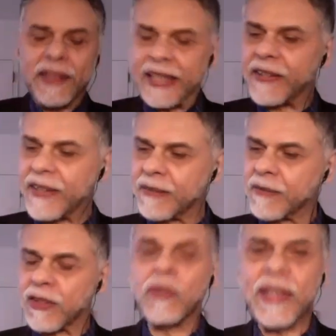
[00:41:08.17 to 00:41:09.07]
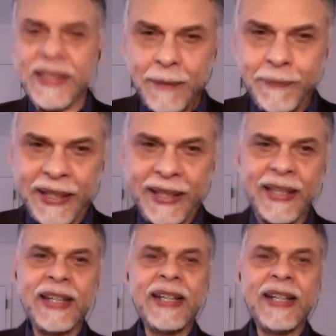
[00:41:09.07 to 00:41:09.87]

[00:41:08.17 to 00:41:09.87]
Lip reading: there and doing something